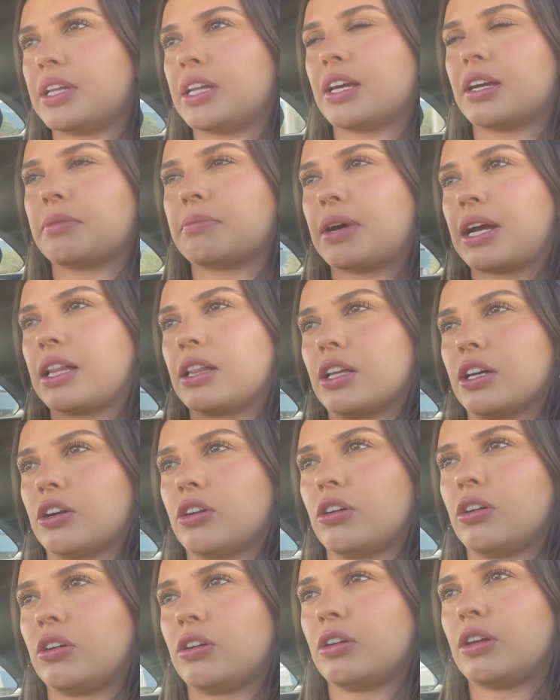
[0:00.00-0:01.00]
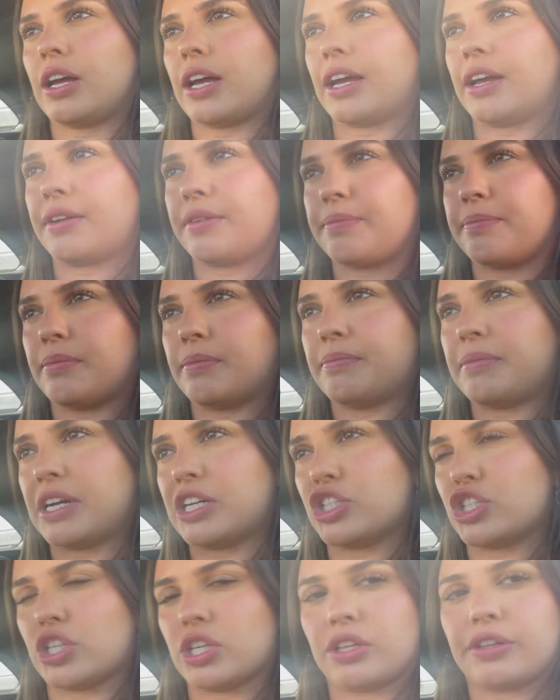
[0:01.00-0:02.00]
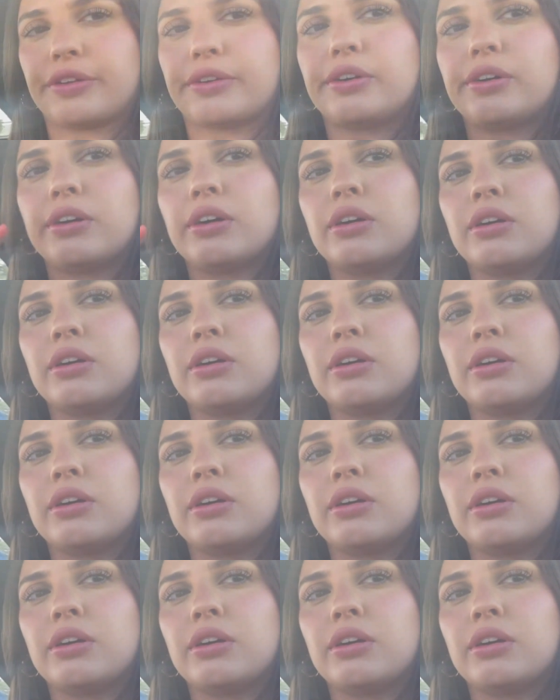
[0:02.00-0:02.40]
meeting my little and my G little